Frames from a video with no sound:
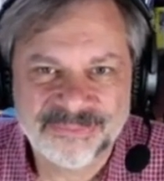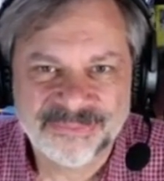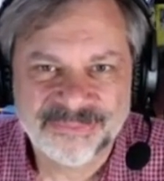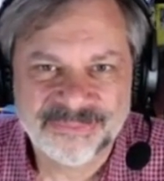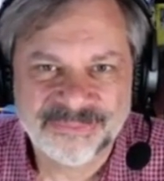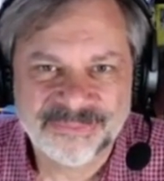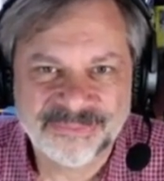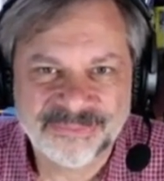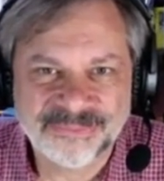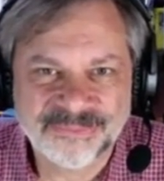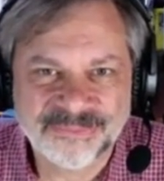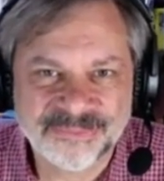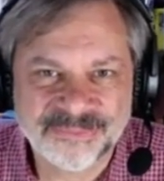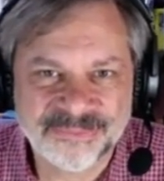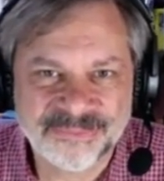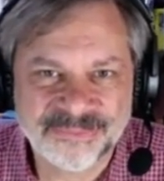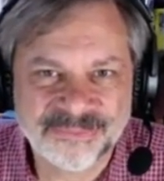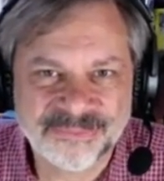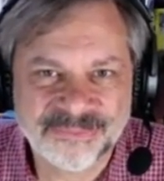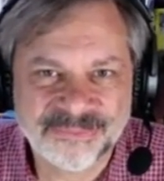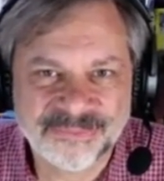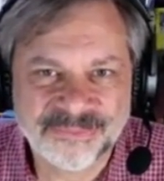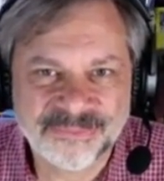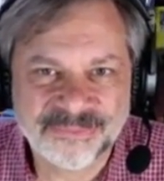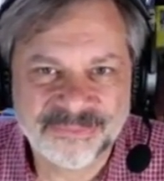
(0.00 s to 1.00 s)
Let's
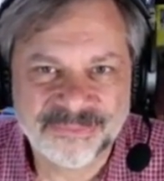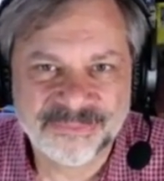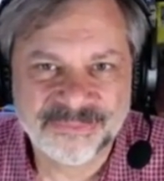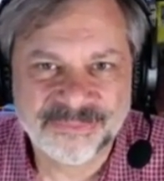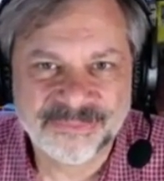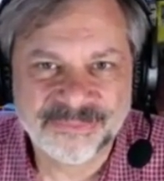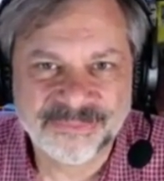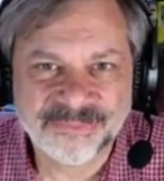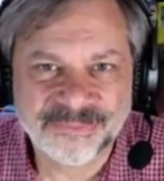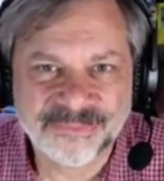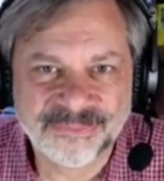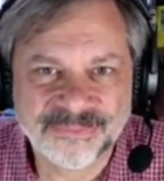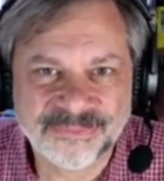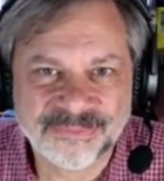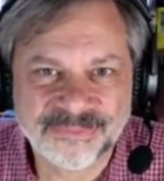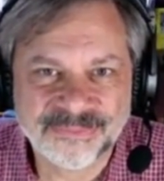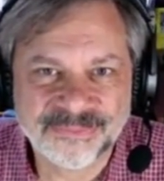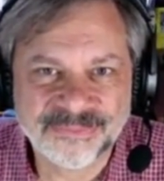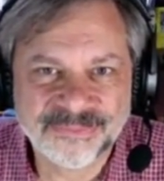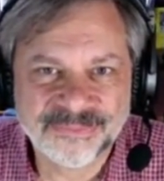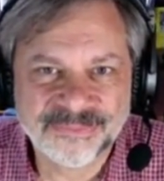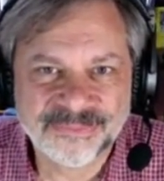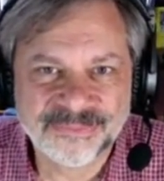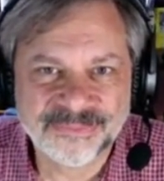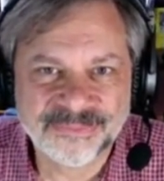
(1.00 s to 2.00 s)
see. We had one
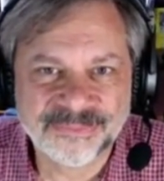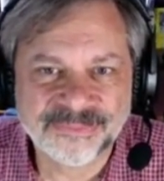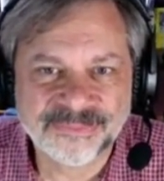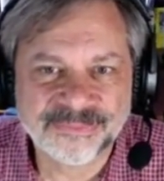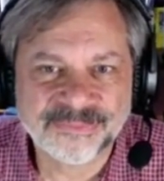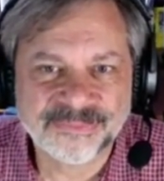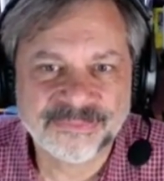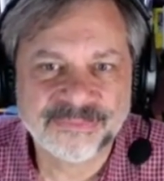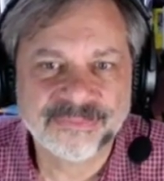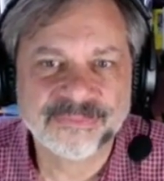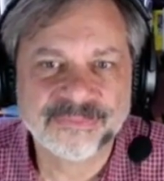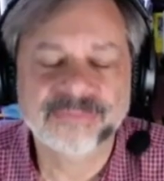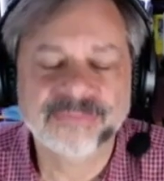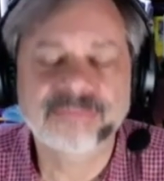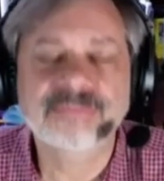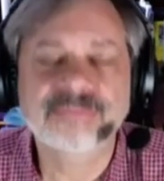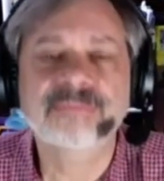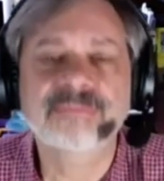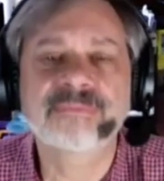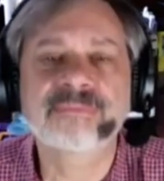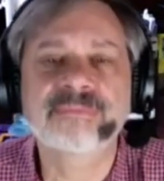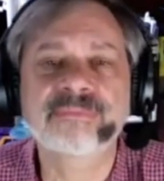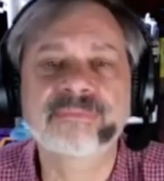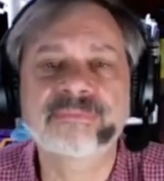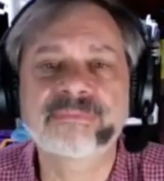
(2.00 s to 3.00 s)
here. I
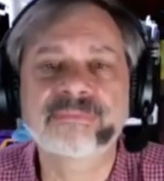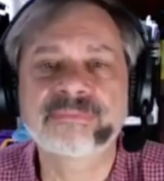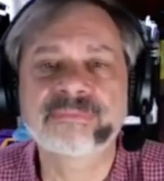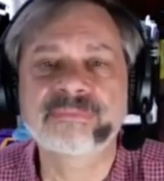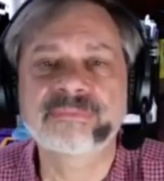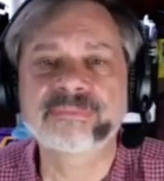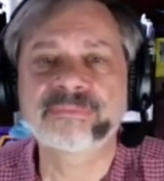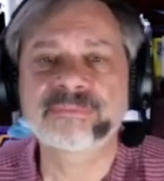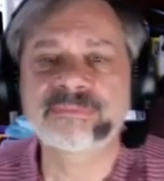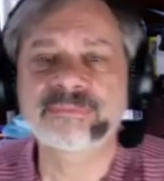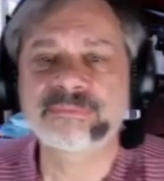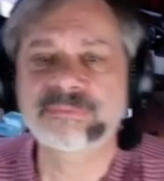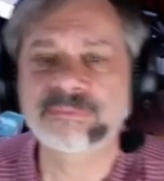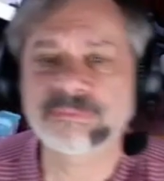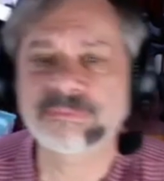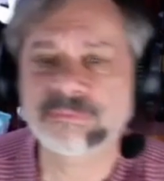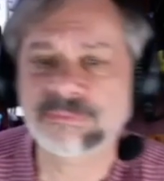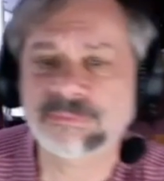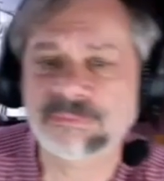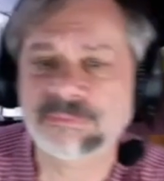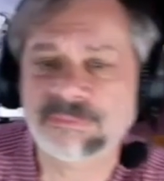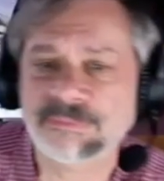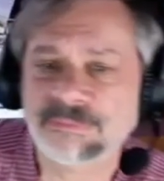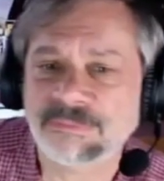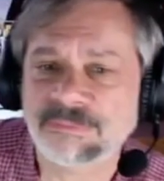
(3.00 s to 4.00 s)
just lost it.
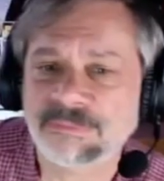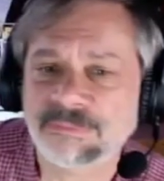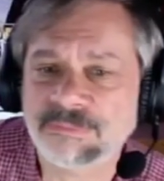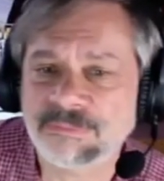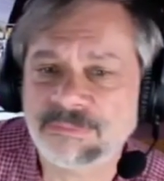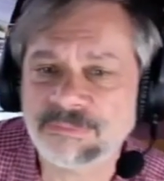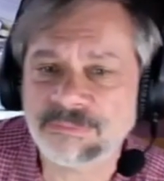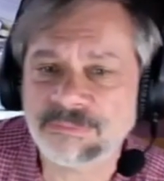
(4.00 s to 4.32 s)
Where was it?